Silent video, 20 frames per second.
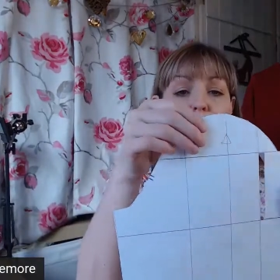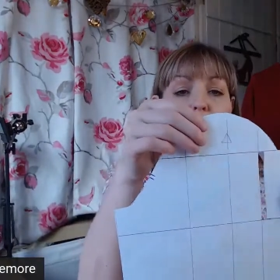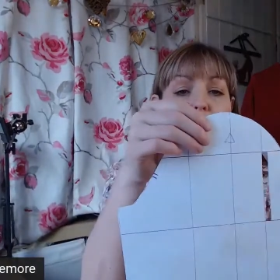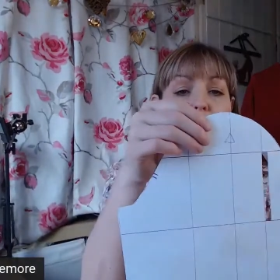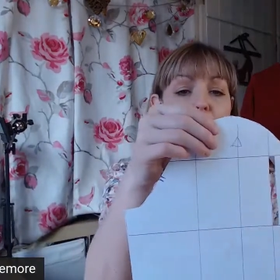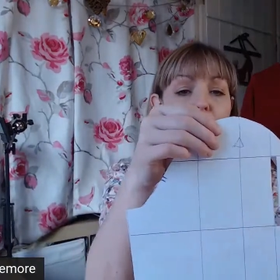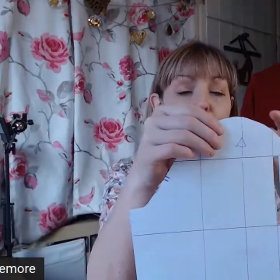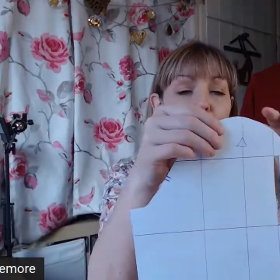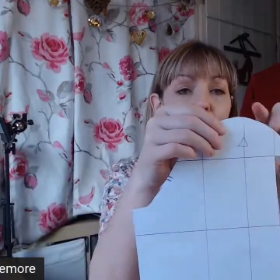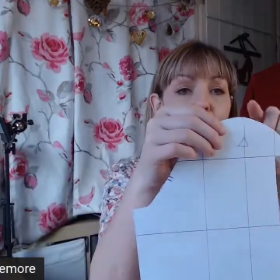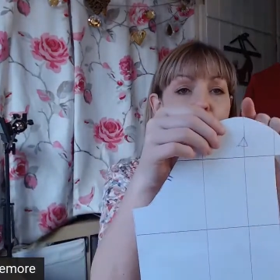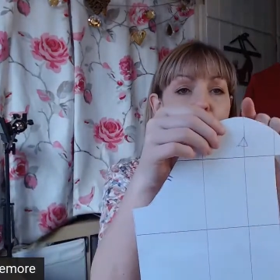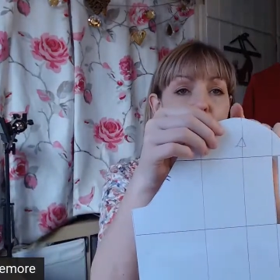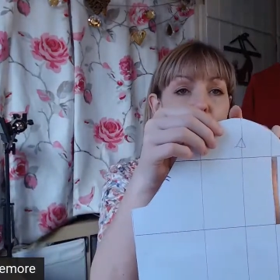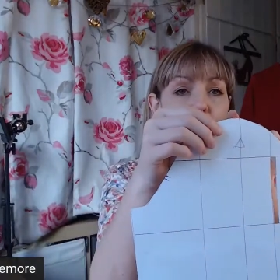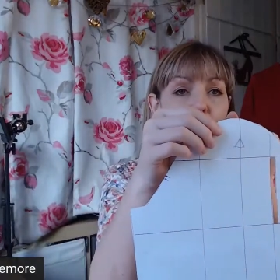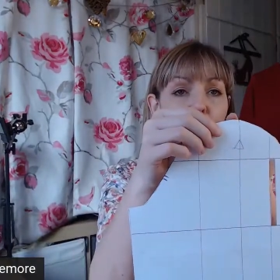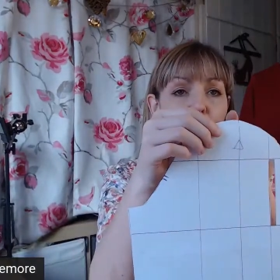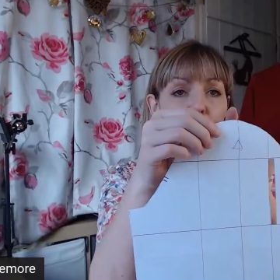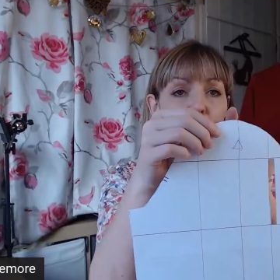is the
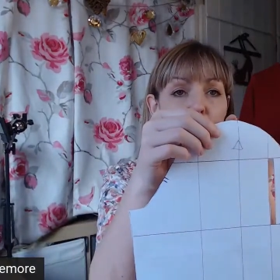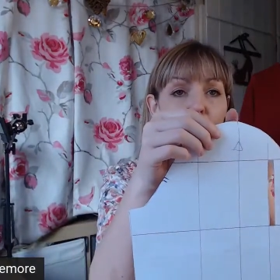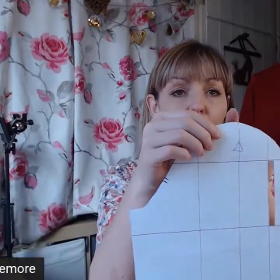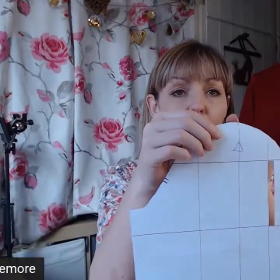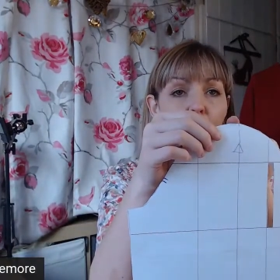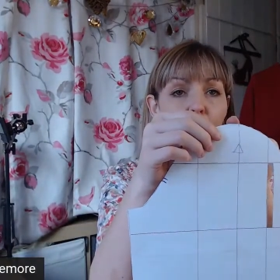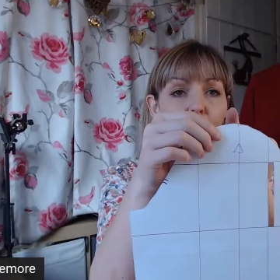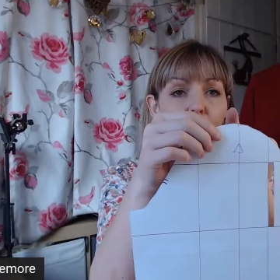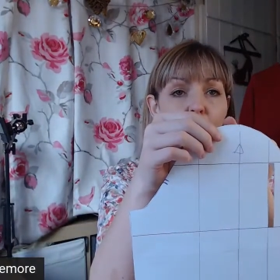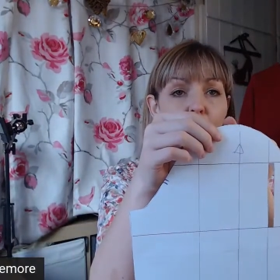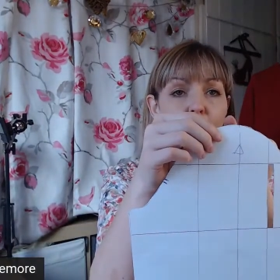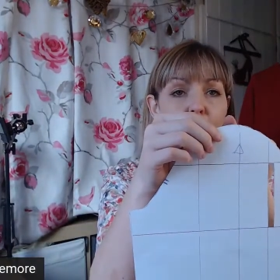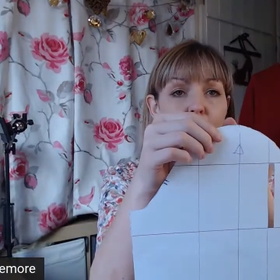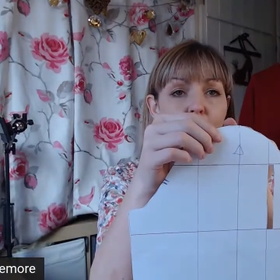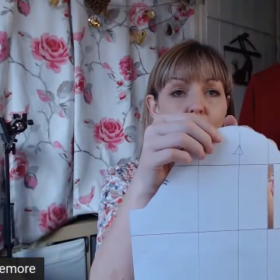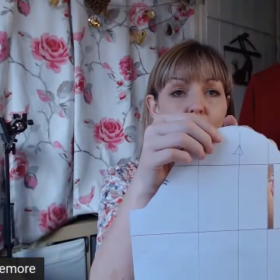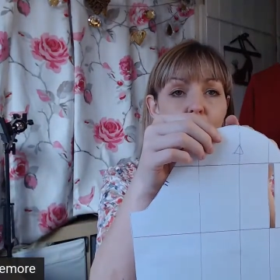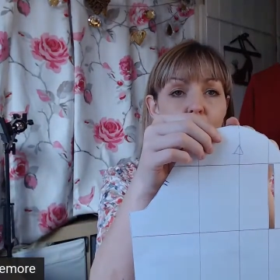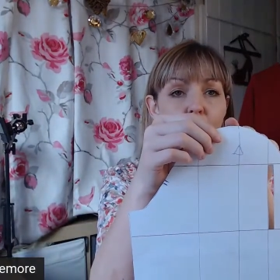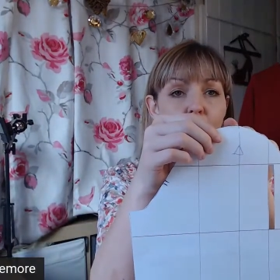position of
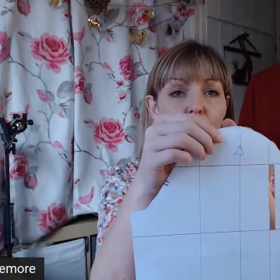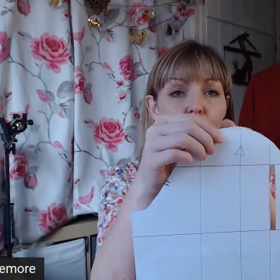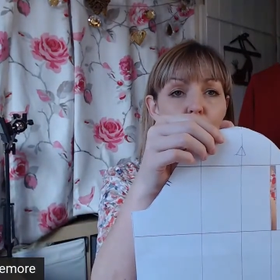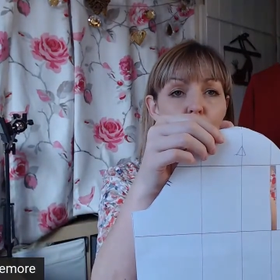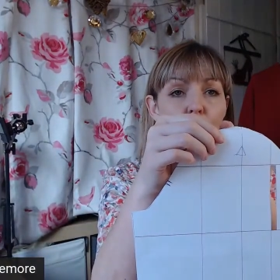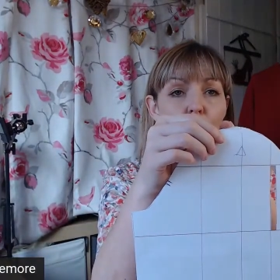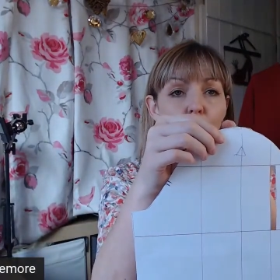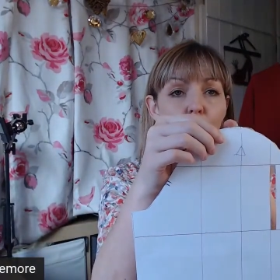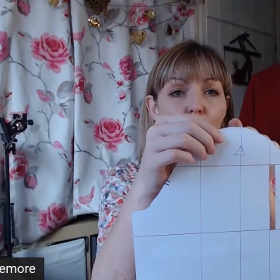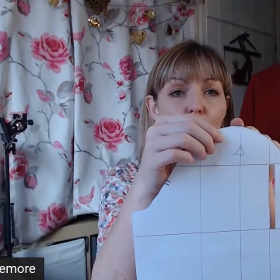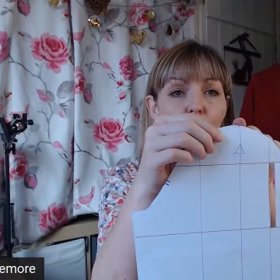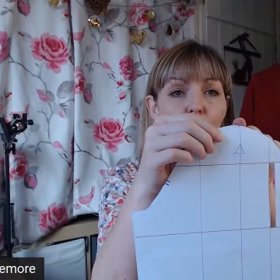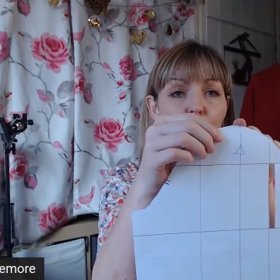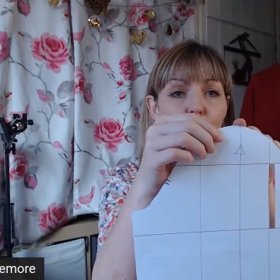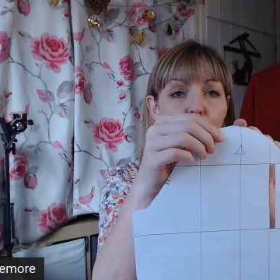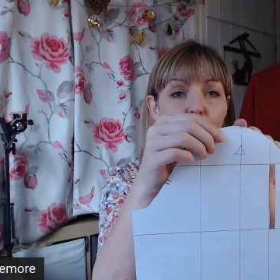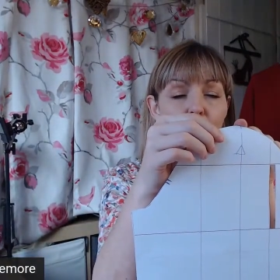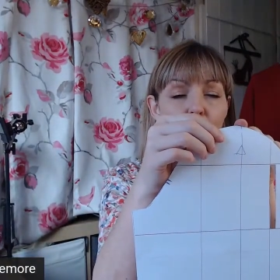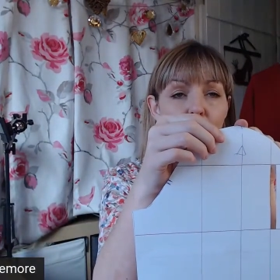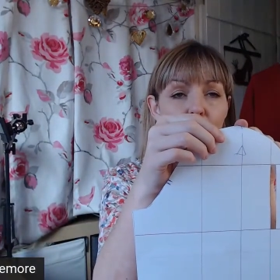this top
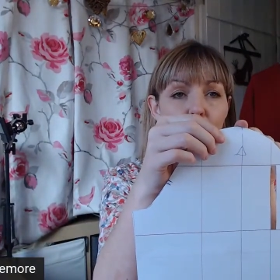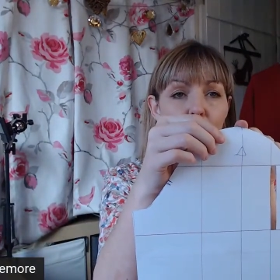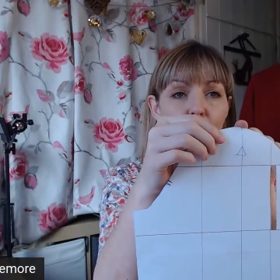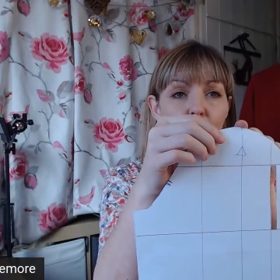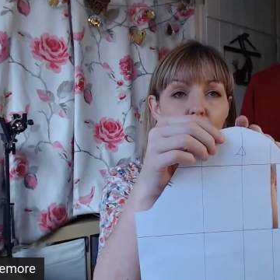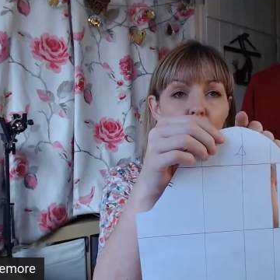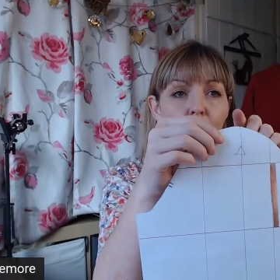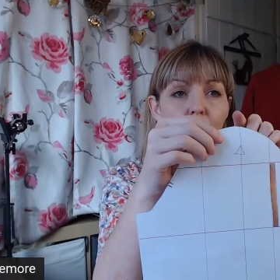notch here.